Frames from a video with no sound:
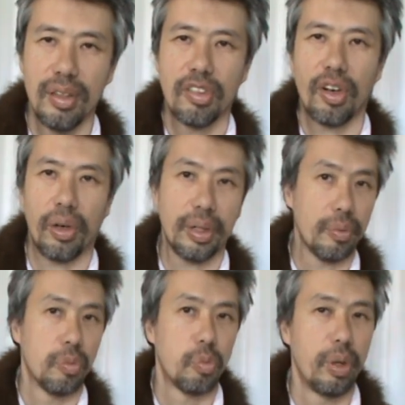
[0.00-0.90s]
So I'll
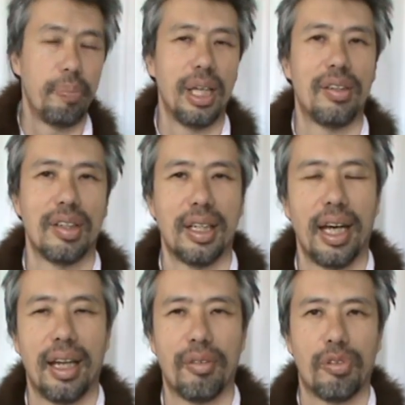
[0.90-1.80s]
repeat it
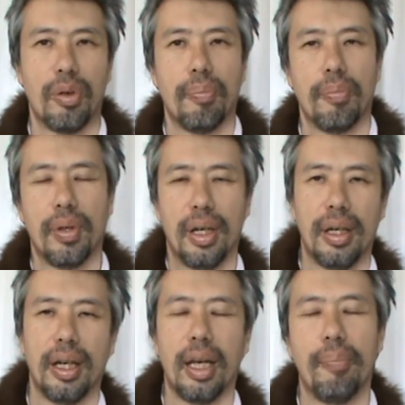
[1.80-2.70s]
again from
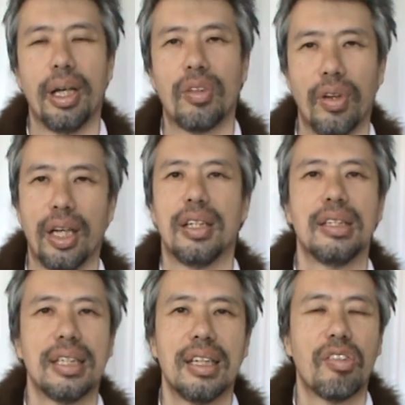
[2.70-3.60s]
uh, elemental
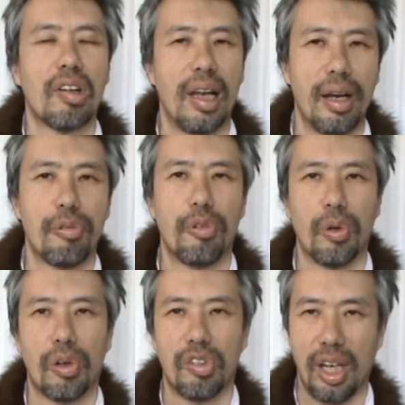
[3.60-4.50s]
energies, life
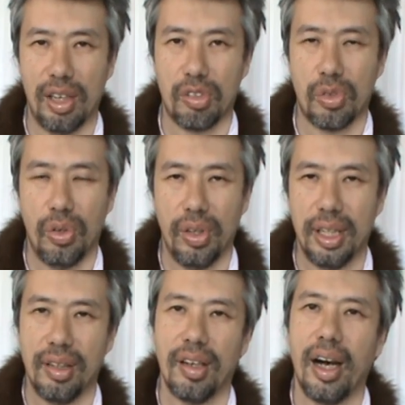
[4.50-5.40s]
force, astral
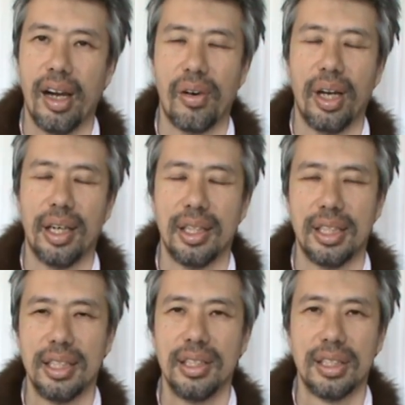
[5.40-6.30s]
and higher
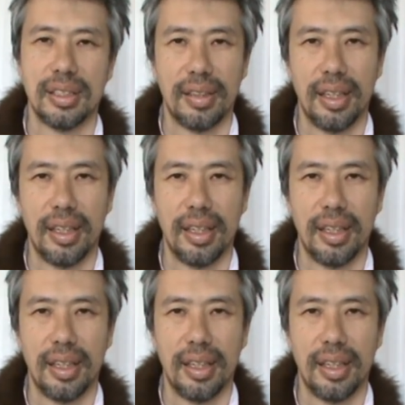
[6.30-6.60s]
energies